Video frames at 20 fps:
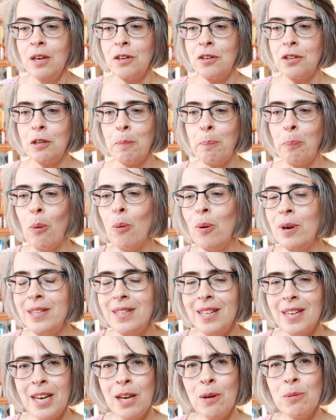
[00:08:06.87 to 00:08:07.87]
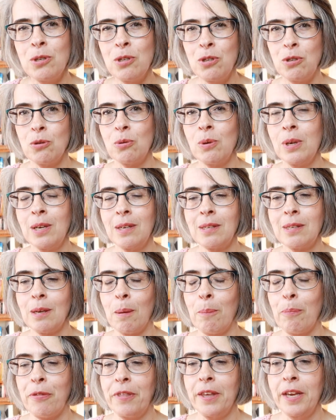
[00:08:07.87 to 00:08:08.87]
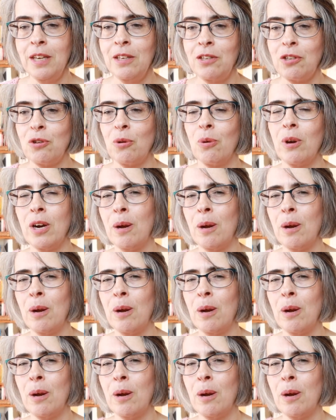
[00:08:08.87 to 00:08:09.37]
to the point that he was doing some things to her.